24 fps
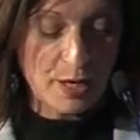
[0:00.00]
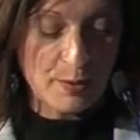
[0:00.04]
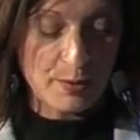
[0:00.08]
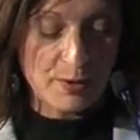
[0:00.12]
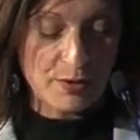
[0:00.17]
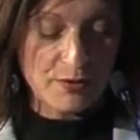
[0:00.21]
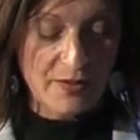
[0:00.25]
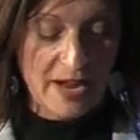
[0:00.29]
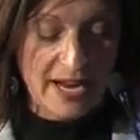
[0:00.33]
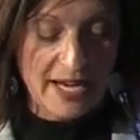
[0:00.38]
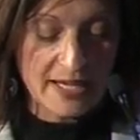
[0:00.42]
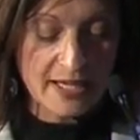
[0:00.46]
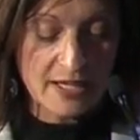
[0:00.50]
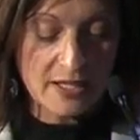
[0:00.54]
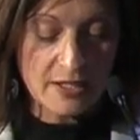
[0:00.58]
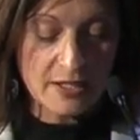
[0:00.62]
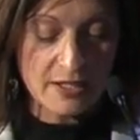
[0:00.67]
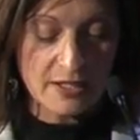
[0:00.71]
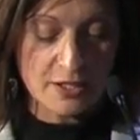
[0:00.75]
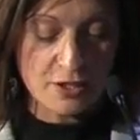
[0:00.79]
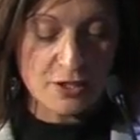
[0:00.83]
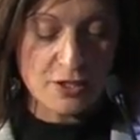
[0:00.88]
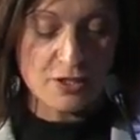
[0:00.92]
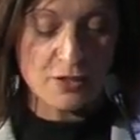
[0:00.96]
are providing
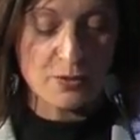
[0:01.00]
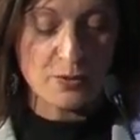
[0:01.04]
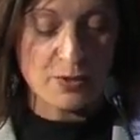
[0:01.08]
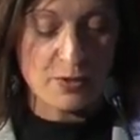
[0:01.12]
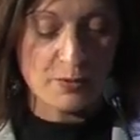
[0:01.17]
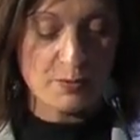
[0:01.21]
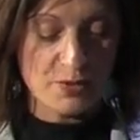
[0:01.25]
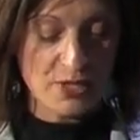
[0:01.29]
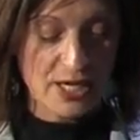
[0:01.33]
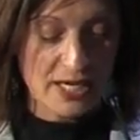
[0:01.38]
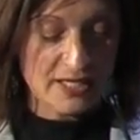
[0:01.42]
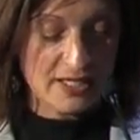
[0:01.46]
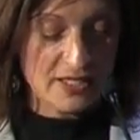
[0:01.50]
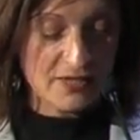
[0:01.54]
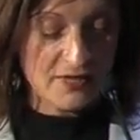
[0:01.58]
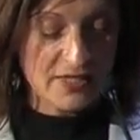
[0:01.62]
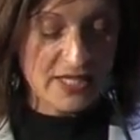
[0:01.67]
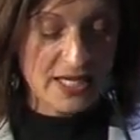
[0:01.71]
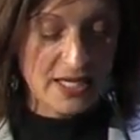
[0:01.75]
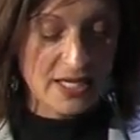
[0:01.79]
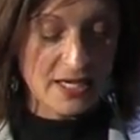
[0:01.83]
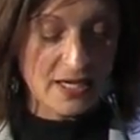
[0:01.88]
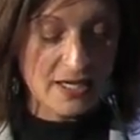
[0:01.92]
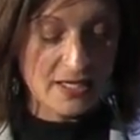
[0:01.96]
clinicians with objective
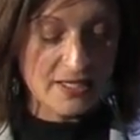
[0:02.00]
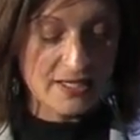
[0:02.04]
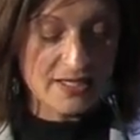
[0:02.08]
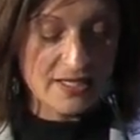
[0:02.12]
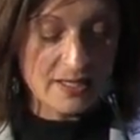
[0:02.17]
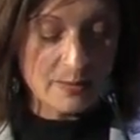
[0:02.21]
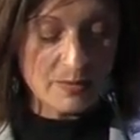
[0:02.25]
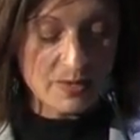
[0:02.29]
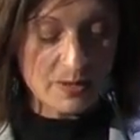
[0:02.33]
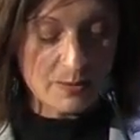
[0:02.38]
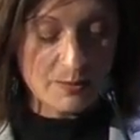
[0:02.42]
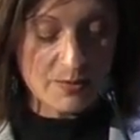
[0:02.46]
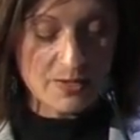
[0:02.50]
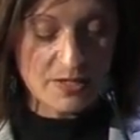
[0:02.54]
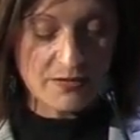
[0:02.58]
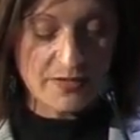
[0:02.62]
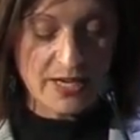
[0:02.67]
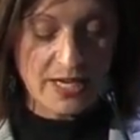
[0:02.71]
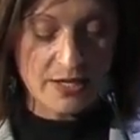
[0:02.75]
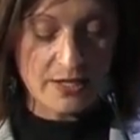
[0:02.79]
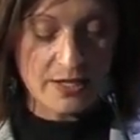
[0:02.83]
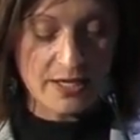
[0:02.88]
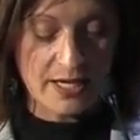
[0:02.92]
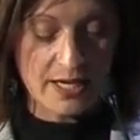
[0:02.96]
data on symptom
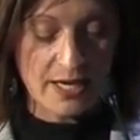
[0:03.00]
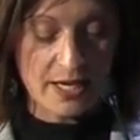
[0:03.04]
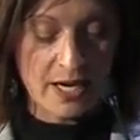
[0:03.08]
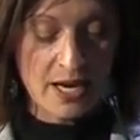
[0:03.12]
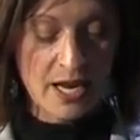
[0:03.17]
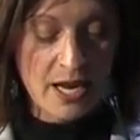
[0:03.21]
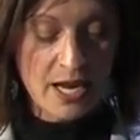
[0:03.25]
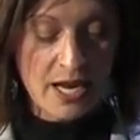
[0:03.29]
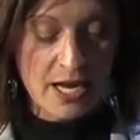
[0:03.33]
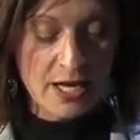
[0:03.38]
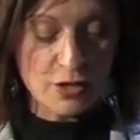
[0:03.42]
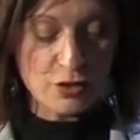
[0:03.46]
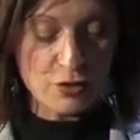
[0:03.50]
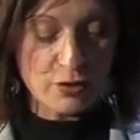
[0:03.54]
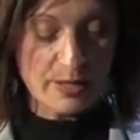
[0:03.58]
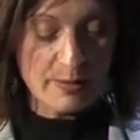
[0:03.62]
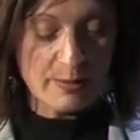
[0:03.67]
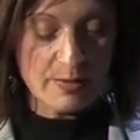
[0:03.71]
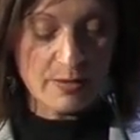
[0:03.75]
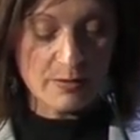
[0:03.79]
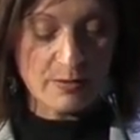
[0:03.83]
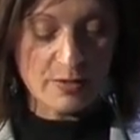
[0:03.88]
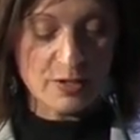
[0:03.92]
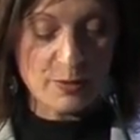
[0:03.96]
severity and
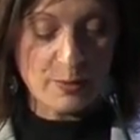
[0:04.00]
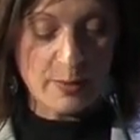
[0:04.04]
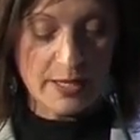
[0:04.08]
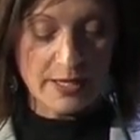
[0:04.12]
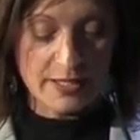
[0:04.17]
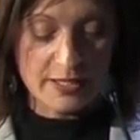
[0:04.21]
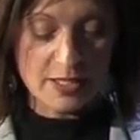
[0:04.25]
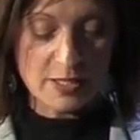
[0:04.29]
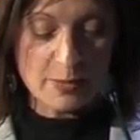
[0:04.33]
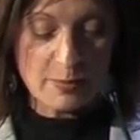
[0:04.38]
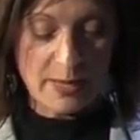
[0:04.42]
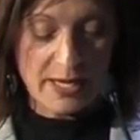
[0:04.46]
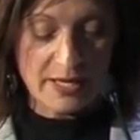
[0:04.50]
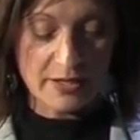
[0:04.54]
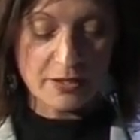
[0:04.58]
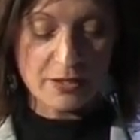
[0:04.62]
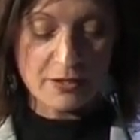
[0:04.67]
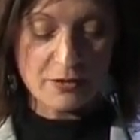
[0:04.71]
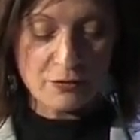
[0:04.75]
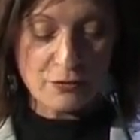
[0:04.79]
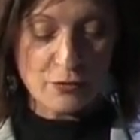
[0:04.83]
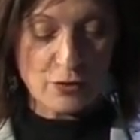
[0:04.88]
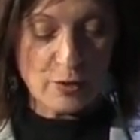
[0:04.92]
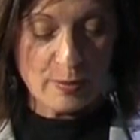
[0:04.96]
treatment response,
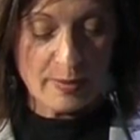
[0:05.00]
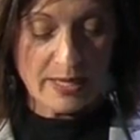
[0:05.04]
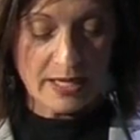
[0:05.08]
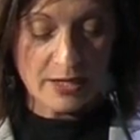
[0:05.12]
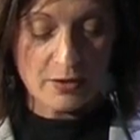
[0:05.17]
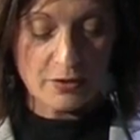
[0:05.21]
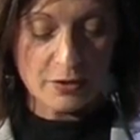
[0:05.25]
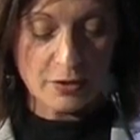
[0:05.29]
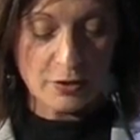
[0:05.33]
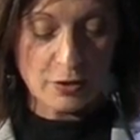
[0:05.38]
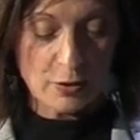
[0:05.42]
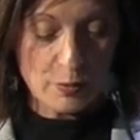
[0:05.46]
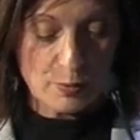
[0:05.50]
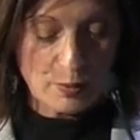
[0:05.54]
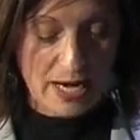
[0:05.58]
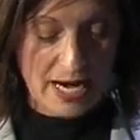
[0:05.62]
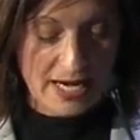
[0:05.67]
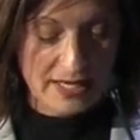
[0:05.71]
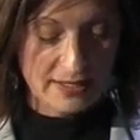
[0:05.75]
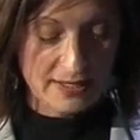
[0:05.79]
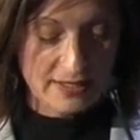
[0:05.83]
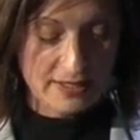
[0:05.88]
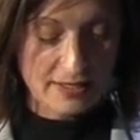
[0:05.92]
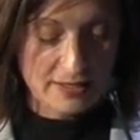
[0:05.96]
better informing clinical
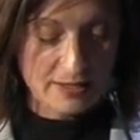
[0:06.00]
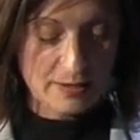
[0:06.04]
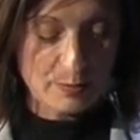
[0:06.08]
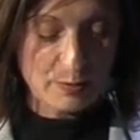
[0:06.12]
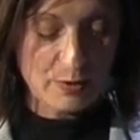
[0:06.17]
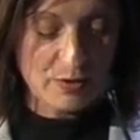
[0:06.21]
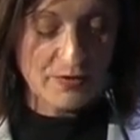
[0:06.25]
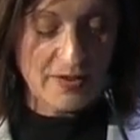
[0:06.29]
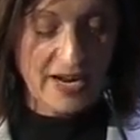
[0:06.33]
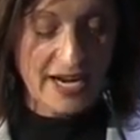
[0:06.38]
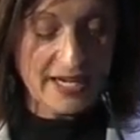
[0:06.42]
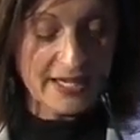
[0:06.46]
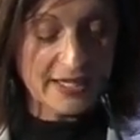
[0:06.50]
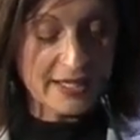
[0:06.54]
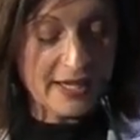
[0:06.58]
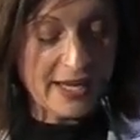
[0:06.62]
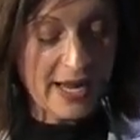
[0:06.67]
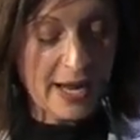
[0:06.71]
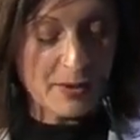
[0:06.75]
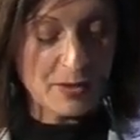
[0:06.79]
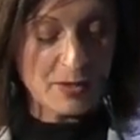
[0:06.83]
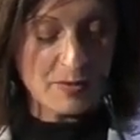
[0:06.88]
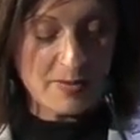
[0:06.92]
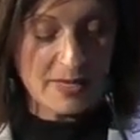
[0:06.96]
practice, providing
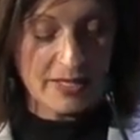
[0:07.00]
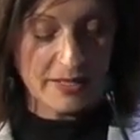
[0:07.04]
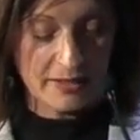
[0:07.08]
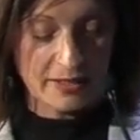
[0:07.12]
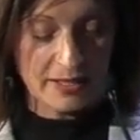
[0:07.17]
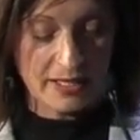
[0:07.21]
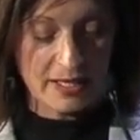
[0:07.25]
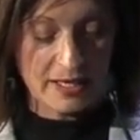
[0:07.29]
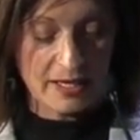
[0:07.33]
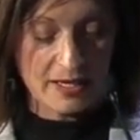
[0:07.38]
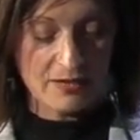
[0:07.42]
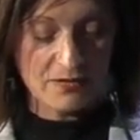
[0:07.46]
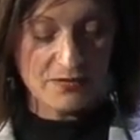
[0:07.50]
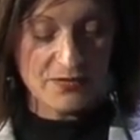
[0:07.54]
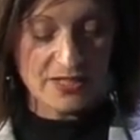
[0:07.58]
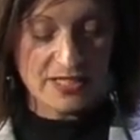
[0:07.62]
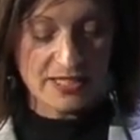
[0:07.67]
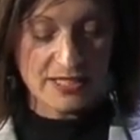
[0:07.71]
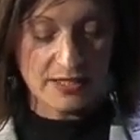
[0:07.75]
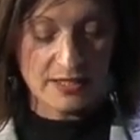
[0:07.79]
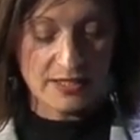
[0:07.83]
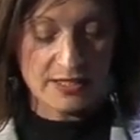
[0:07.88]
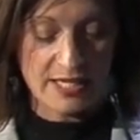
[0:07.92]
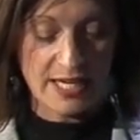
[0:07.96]
accountability, and
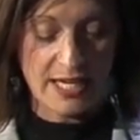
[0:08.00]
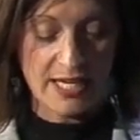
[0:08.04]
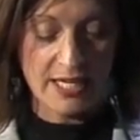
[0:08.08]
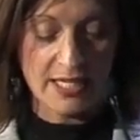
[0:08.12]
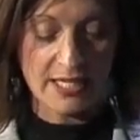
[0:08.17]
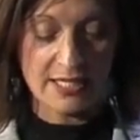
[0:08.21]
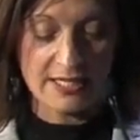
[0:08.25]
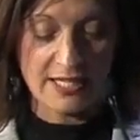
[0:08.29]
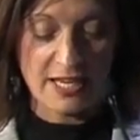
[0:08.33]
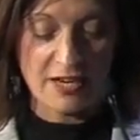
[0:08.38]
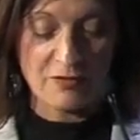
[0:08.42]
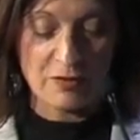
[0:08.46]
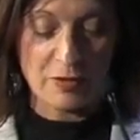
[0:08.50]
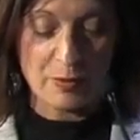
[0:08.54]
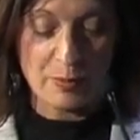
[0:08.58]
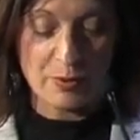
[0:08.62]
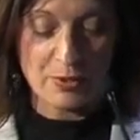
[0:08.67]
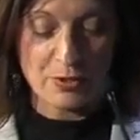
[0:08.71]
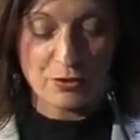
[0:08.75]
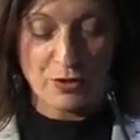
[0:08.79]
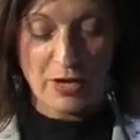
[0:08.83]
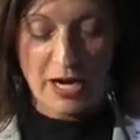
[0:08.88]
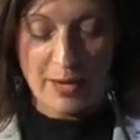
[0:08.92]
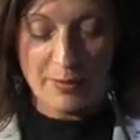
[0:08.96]
facilitating safer
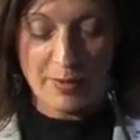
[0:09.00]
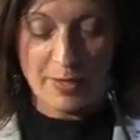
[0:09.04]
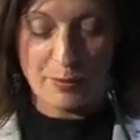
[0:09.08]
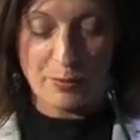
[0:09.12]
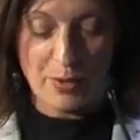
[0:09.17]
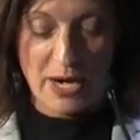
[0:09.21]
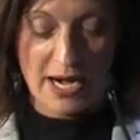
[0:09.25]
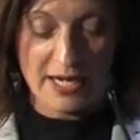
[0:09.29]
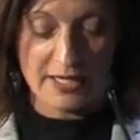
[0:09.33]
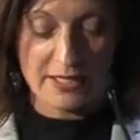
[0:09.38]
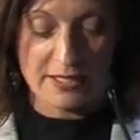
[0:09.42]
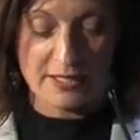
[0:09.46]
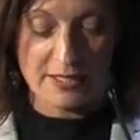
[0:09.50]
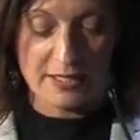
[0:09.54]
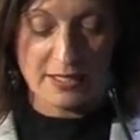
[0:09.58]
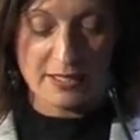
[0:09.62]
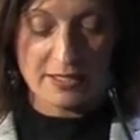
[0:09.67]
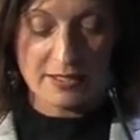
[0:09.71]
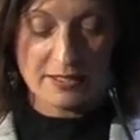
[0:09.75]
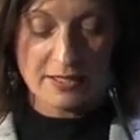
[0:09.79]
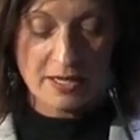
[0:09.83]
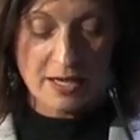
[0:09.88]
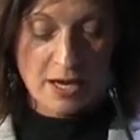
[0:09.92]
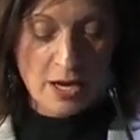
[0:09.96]
prescribing
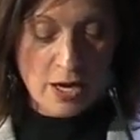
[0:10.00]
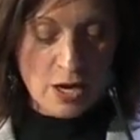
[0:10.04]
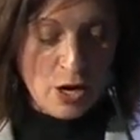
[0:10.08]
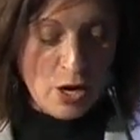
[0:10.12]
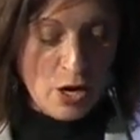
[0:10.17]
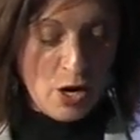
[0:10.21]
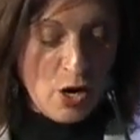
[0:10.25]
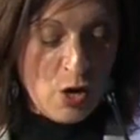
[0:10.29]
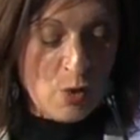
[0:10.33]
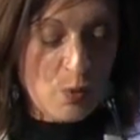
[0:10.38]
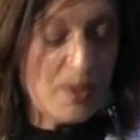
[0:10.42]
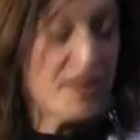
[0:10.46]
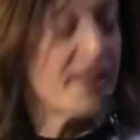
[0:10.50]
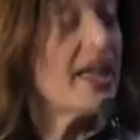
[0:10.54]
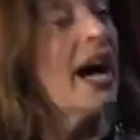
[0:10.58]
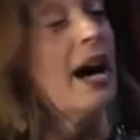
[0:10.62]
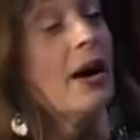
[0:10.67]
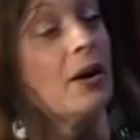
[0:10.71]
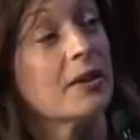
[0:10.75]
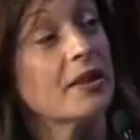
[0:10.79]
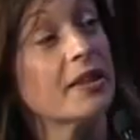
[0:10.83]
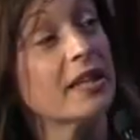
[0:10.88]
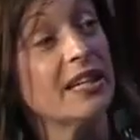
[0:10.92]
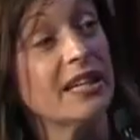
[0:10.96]
practices
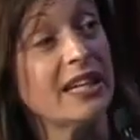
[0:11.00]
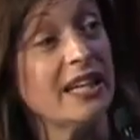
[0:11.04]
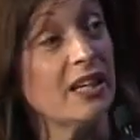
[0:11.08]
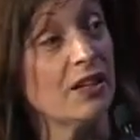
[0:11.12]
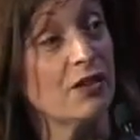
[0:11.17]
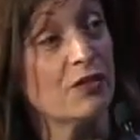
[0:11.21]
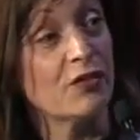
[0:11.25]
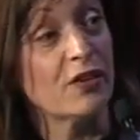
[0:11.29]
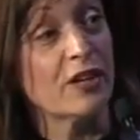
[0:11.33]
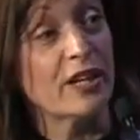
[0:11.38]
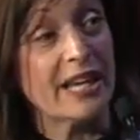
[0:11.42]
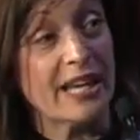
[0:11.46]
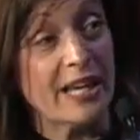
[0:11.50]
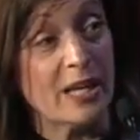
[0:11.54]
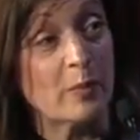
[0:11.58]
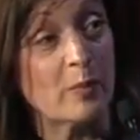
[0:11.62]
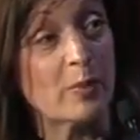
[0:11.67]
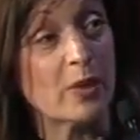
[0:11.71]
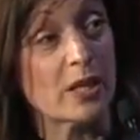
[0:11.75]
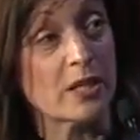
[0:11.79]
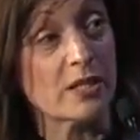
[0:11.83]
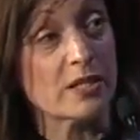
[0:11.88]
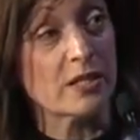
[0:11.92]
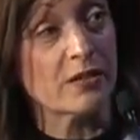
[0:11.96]
without the need for an
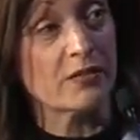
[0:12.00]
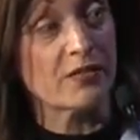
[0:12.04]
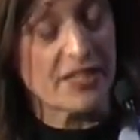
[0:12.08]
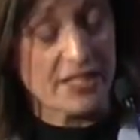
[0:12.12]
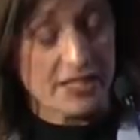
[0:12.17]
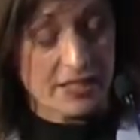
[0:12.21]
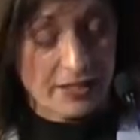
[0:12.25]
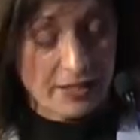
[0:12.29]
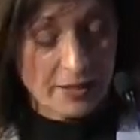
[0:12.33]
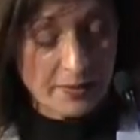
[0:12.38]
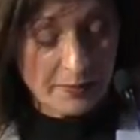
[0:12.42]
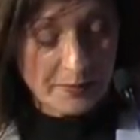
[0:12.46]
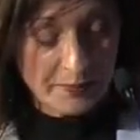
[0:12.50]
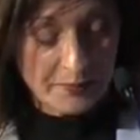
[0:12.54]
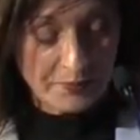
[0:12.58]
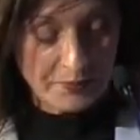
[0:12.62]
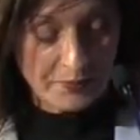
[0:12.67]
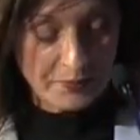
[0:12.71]
in-person visit.